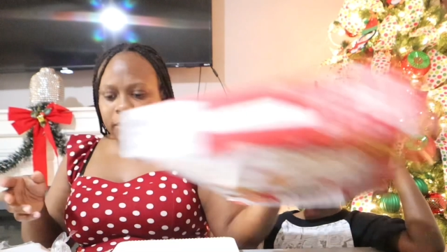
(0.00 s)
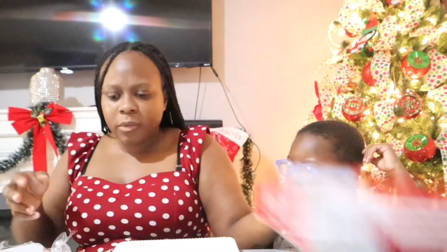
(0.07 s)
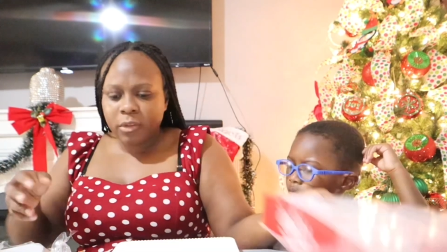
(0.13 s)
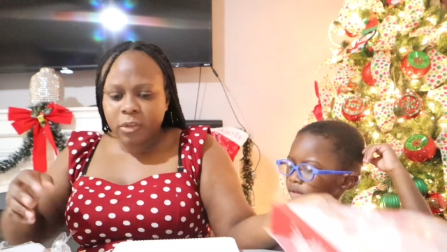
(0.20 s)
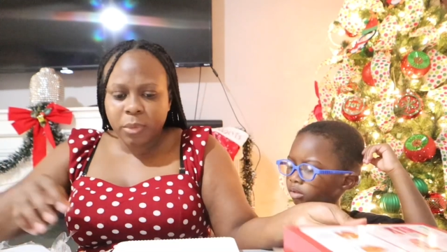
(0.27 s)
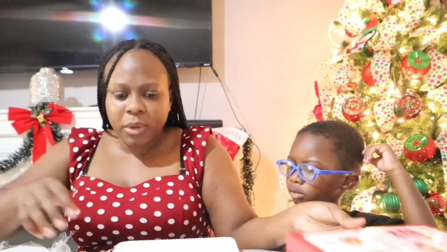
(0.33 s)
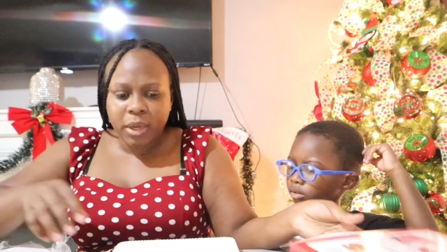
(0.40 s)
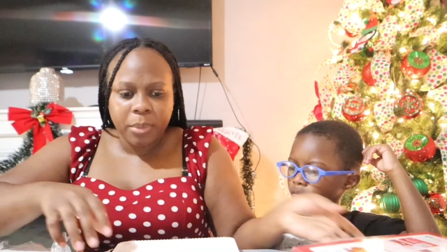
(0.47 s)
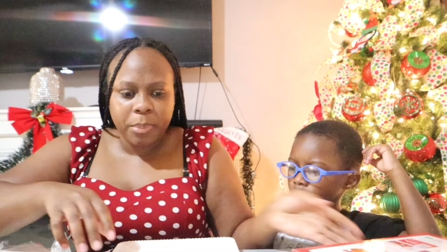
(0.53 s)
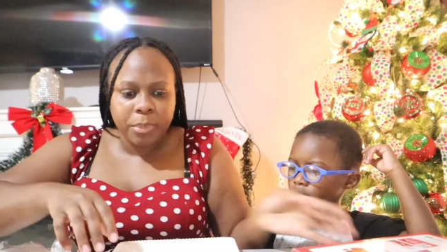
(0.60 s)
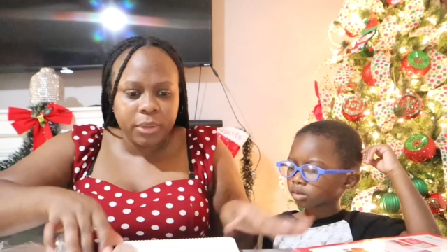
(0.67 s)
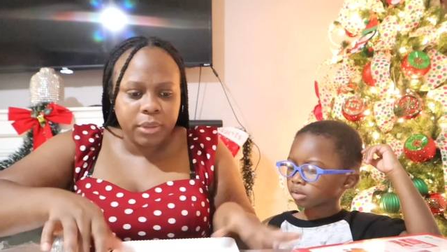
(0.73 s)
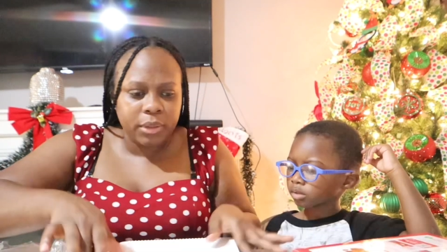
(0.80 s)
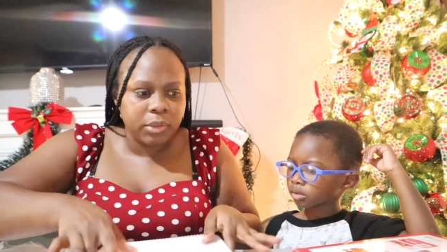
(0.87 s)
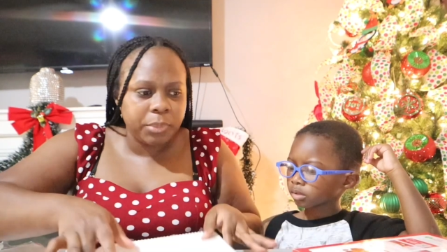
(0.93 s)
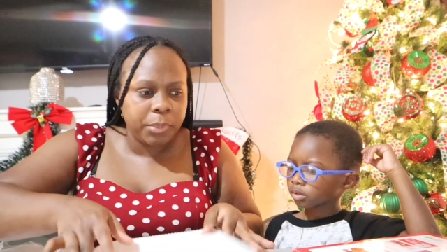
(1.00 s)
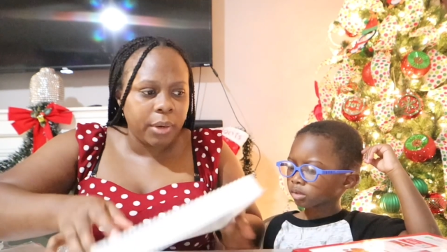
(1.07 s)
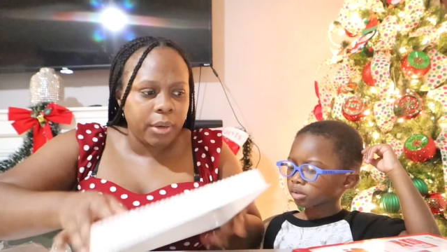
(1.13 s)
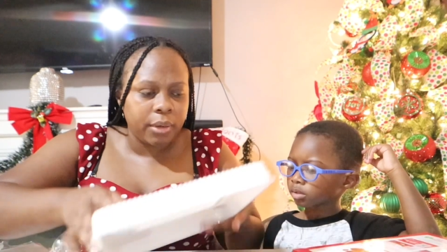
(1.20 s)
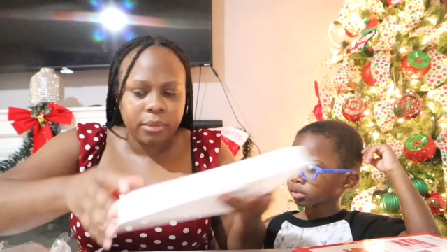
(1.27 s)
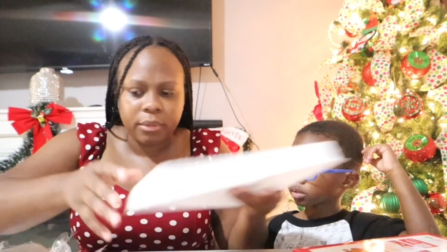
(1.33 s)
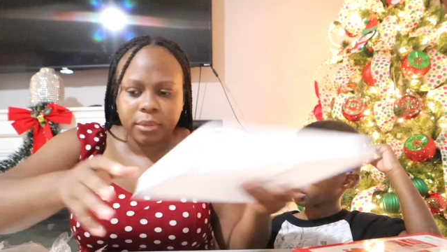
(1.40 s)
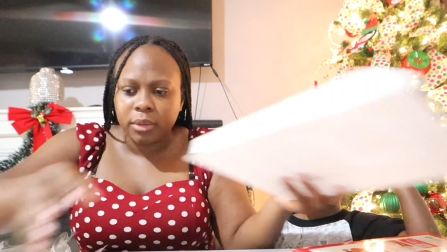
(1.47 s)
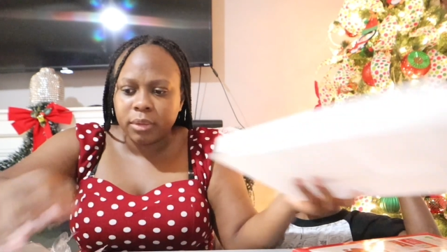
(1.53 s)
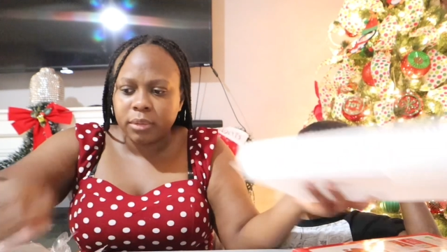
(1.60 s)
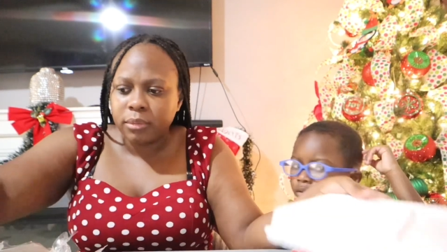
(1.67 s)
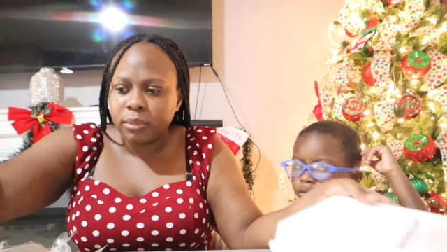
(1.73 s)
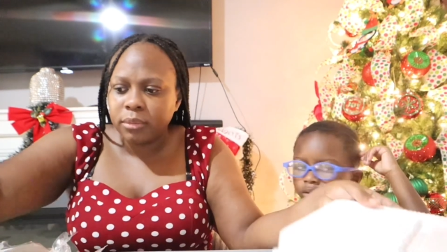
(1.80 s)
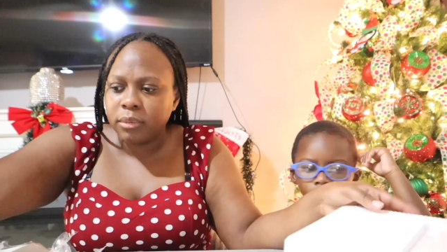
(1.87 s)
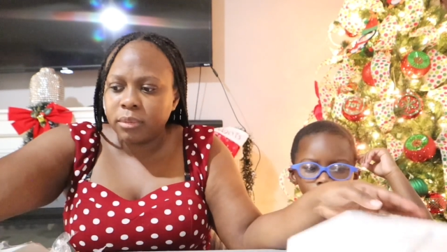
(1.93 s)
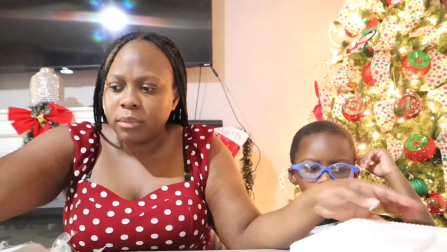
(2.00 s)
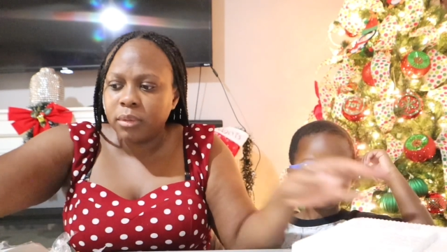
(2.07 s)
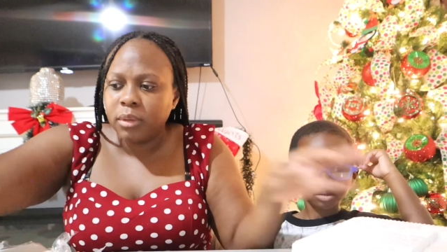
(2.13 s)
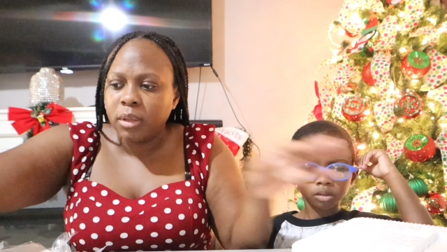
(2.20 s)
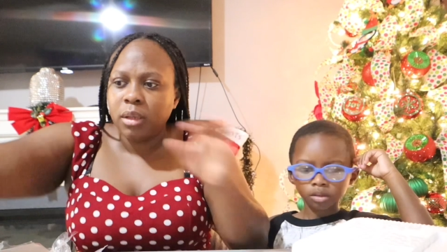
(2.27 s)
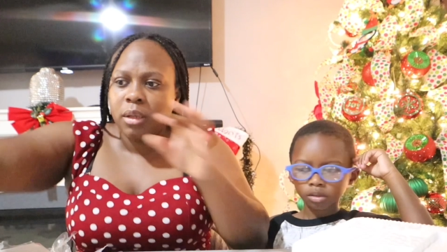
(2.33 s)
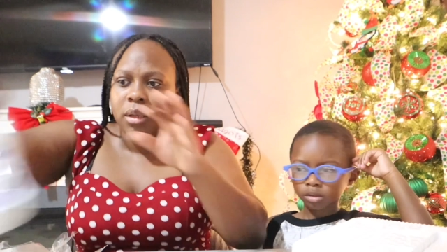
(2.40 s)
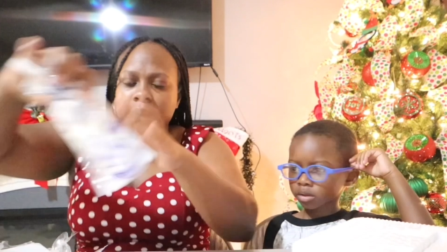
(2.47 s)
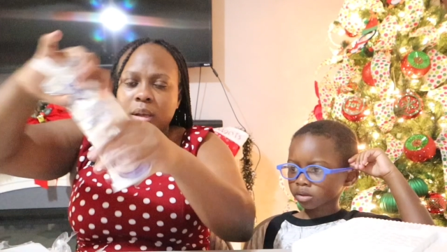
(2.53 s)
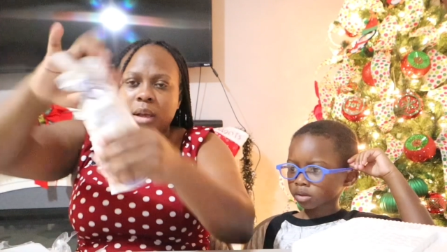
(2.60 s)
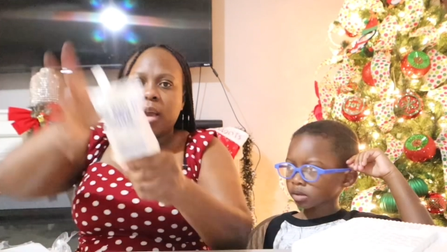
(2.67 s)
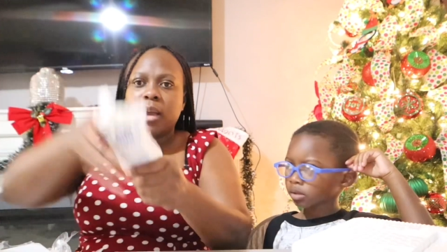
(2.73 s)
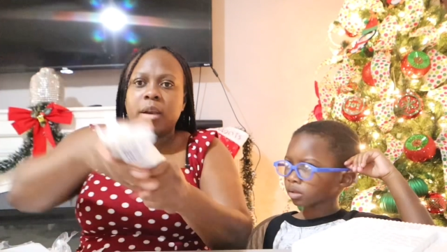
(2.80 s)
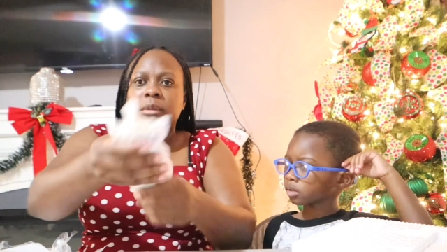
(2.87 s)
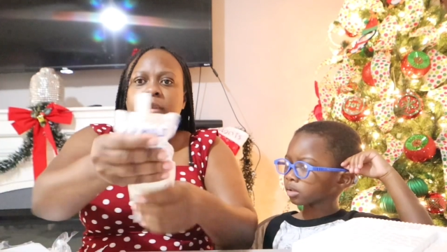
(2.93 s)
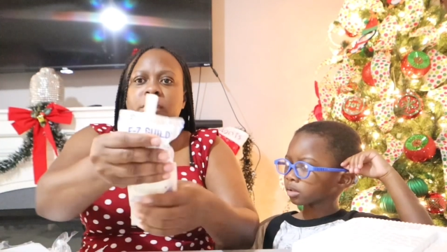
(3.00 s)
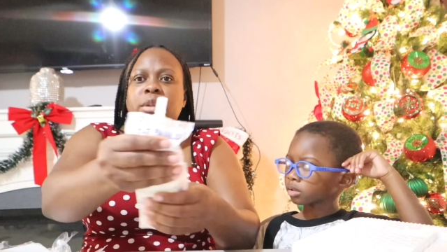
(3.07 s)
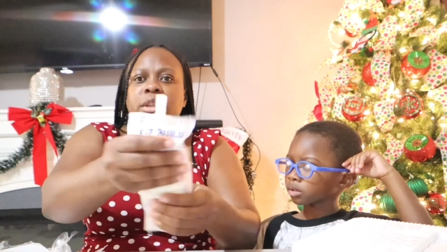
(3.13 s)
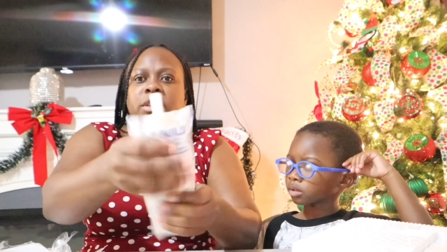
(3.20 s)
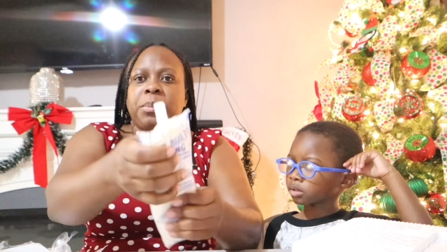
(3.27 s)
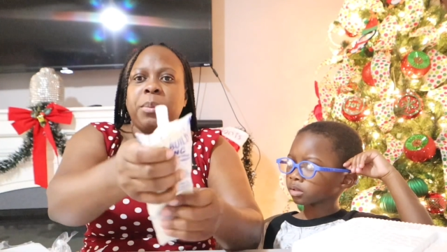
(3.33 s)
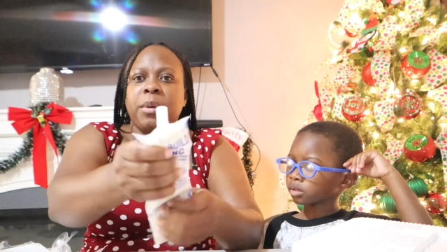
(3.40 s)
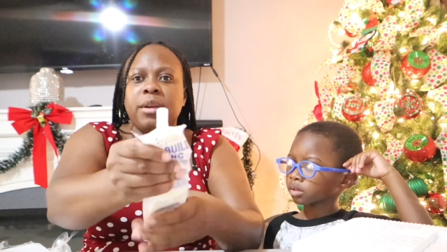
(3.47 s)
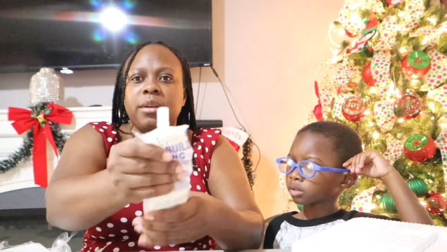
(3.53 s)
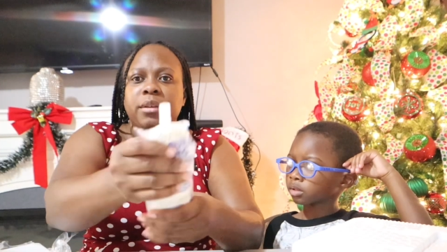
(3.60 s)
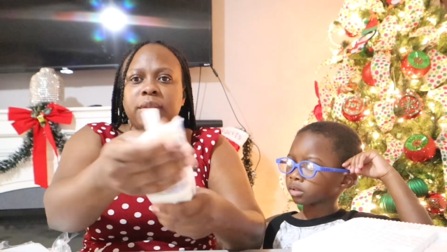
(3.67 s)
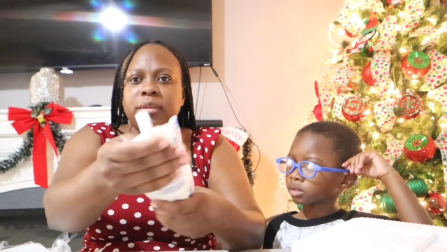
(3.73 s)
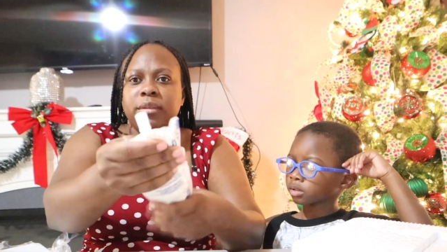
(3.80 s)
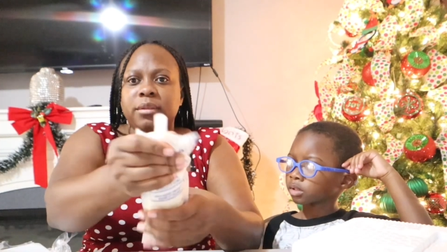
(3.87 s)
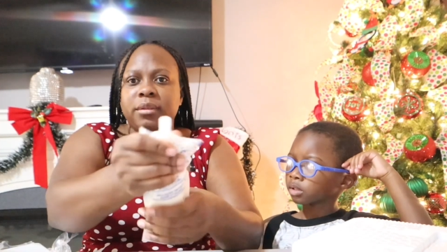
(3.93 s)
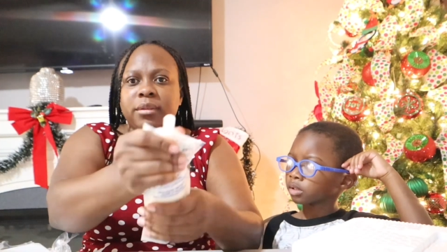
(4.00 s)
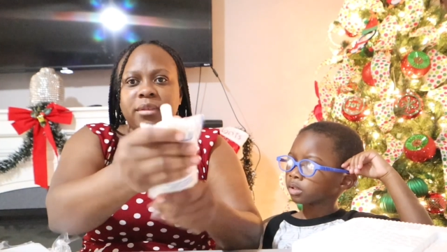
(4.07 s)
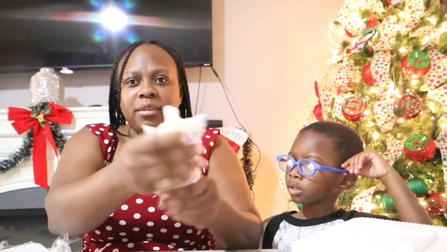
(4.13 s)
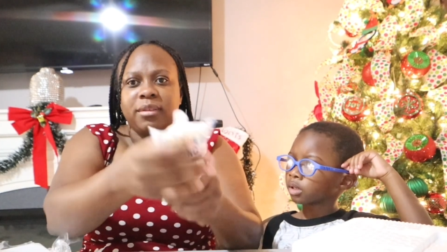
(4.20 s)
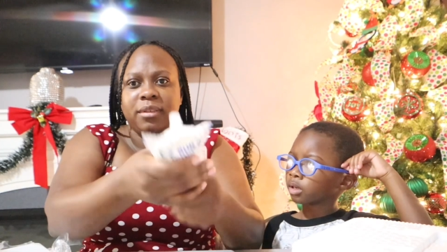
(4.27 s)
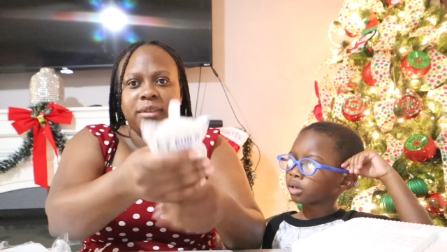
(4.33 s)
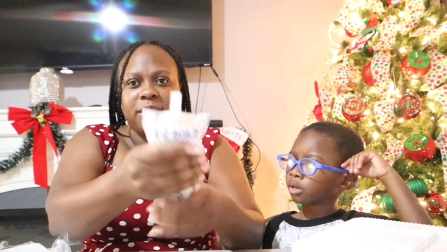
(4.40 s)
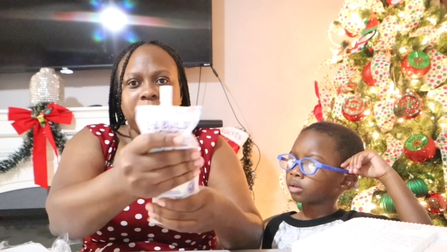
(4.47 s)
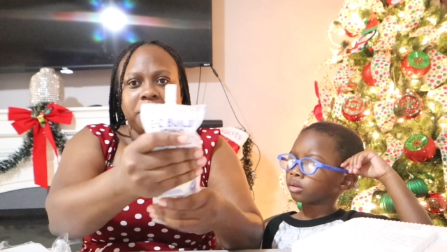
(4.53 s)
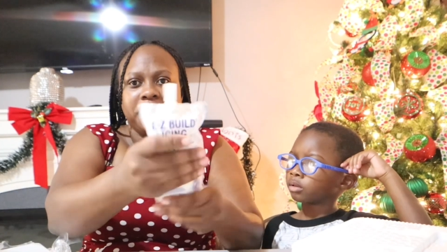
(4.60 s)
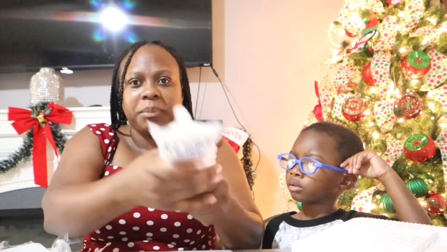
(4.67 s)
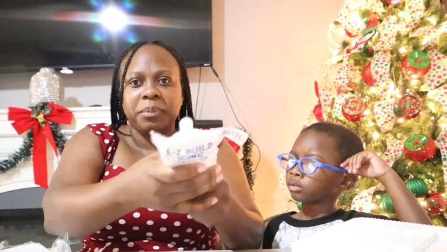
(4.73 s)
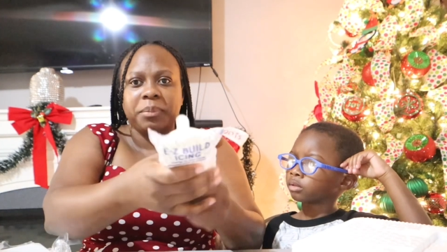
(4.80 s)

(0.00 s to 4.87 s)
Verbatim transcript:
Speaker 1: So we gotta put this part. Hold on. I gotta do this part. Oh.